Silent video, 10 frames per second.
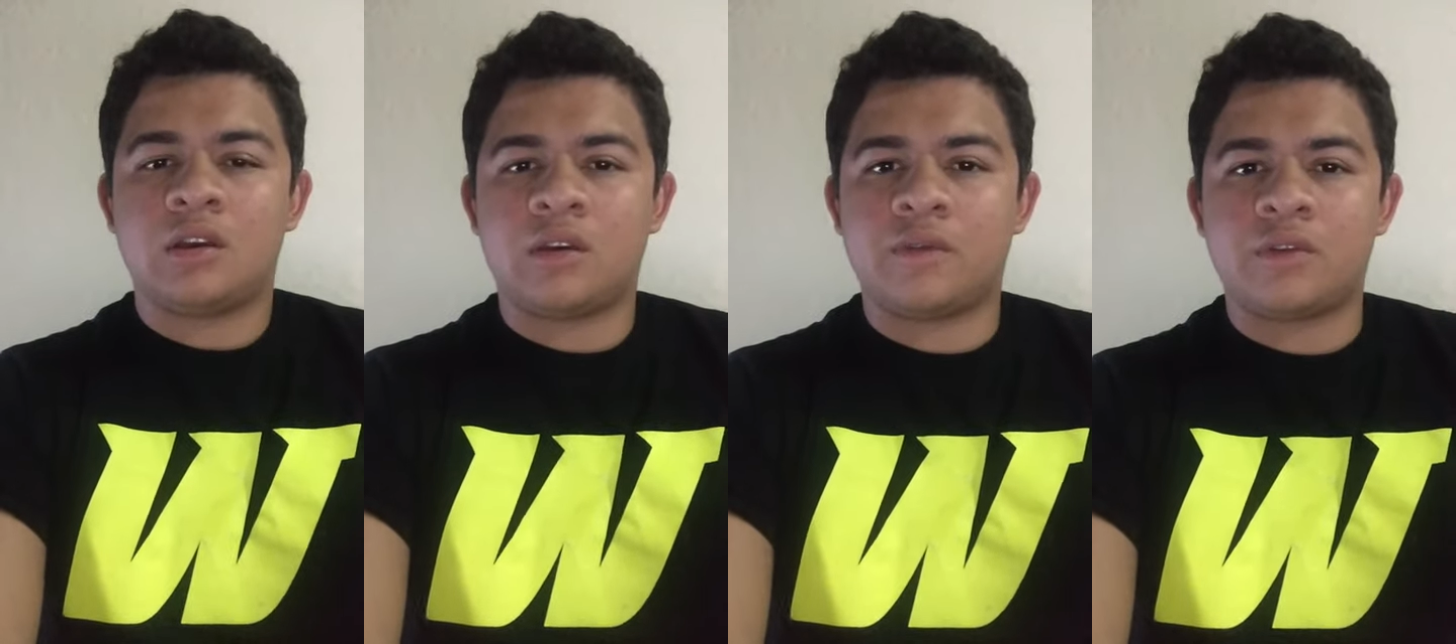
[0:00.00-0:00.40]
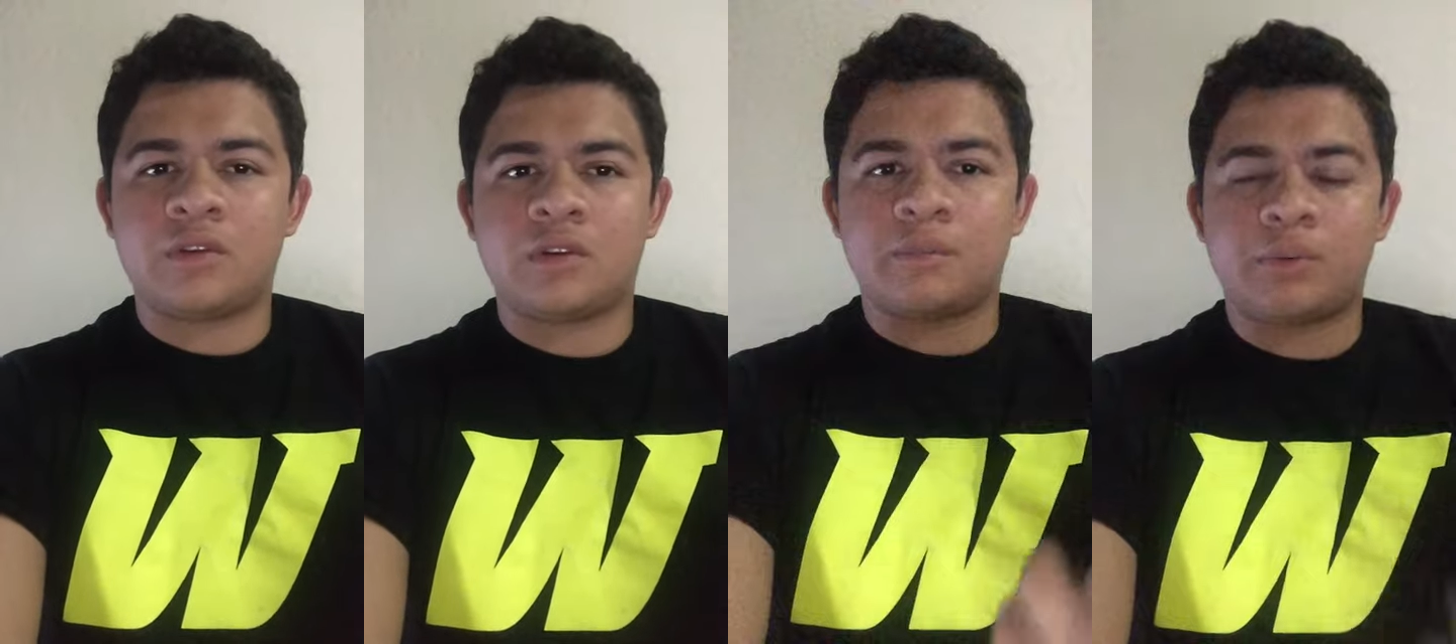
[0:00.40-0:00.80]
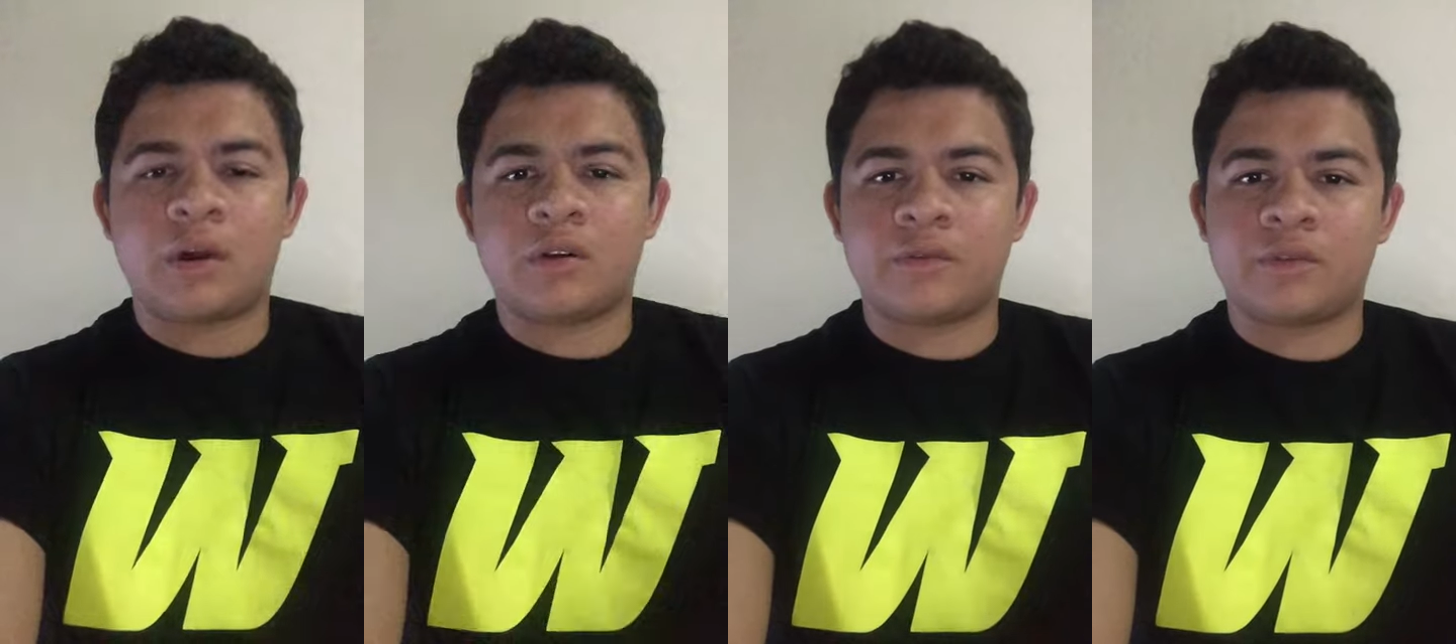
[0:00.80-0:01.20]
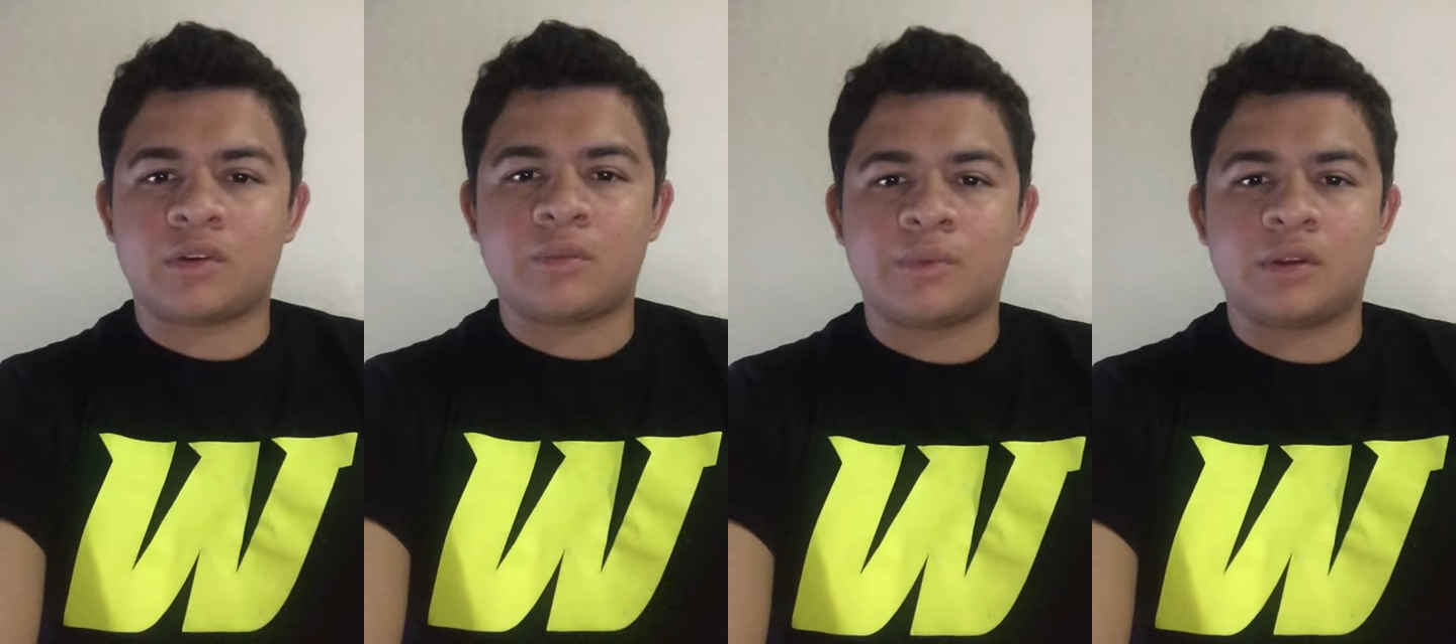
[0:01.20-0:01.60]
if you're not proud of your
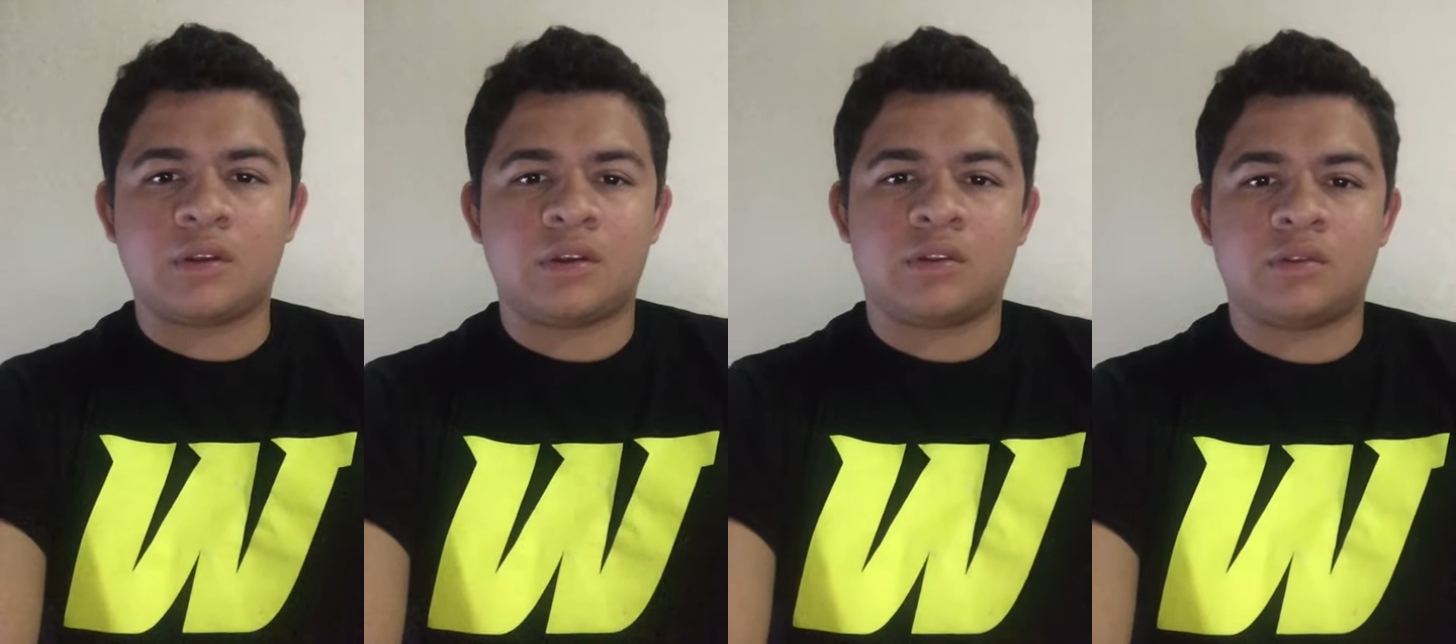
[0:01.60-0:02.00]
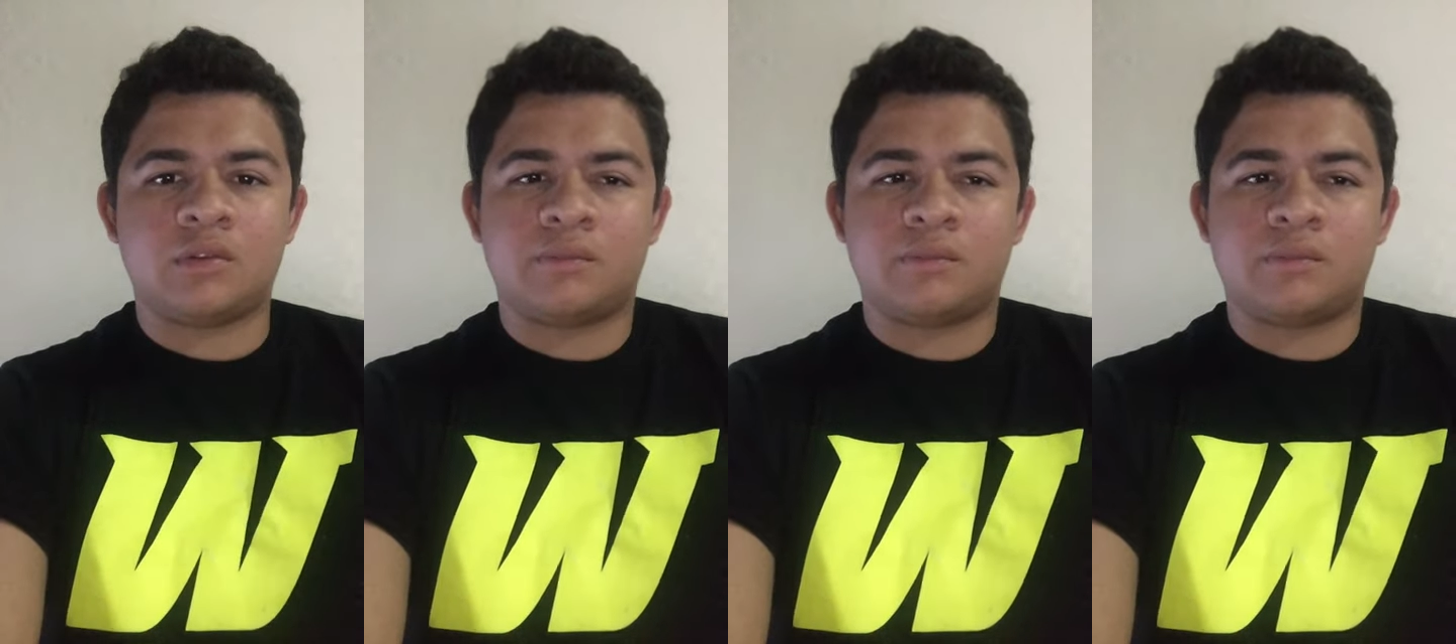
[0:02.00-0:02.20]
company, then